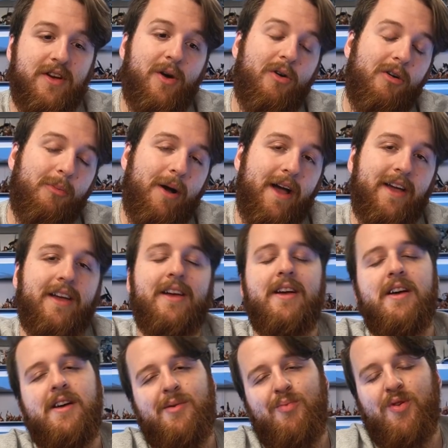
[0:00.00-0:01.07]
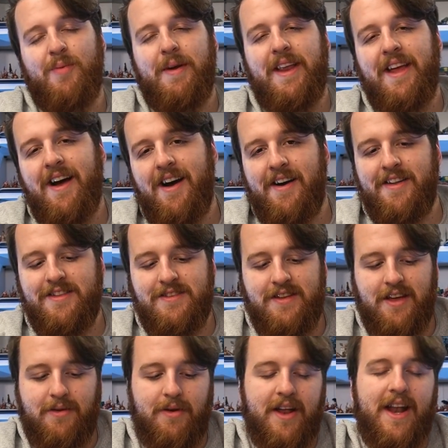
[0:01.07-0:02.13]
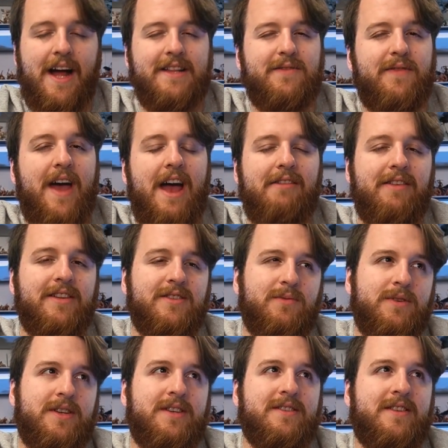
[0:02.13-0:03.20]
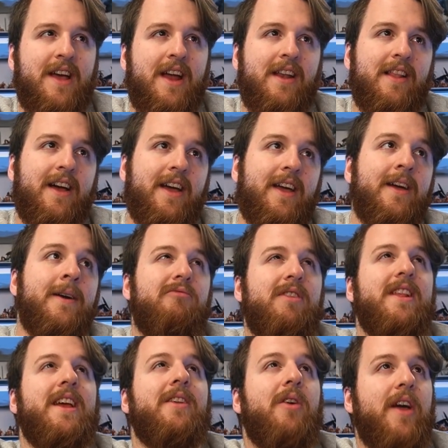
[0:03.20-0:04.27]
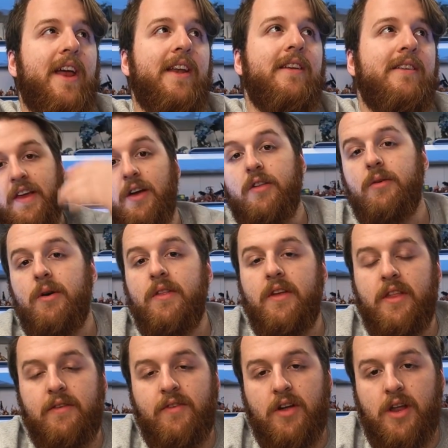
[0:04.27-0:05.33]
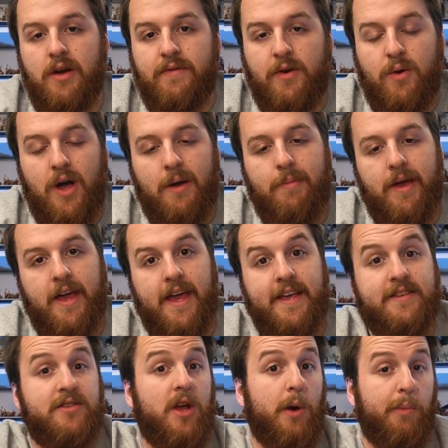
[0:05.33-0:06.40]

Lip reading: or a bike, but they made it harder to do and adds variance, which is kind of like really annoying. The other one that they've gone over quite a bit is No